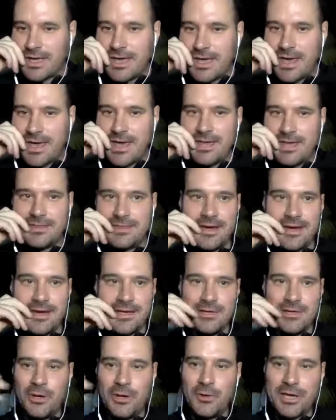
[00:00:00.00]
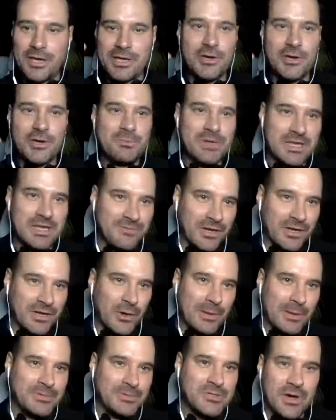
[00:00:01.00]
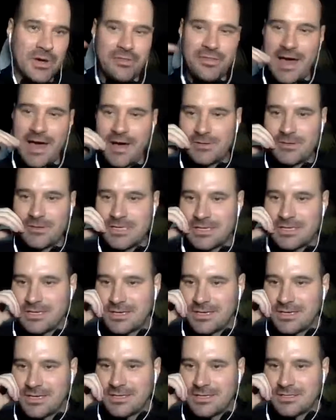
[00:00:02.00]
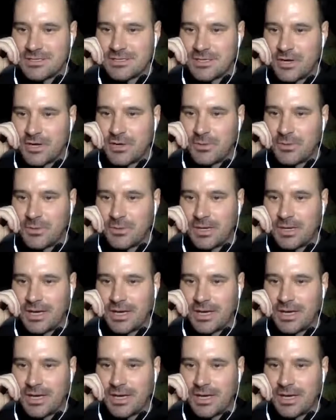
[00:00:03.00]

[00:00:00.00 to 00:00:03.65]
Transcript: And, uh, you know, it could even go up to a thousand. So, uh,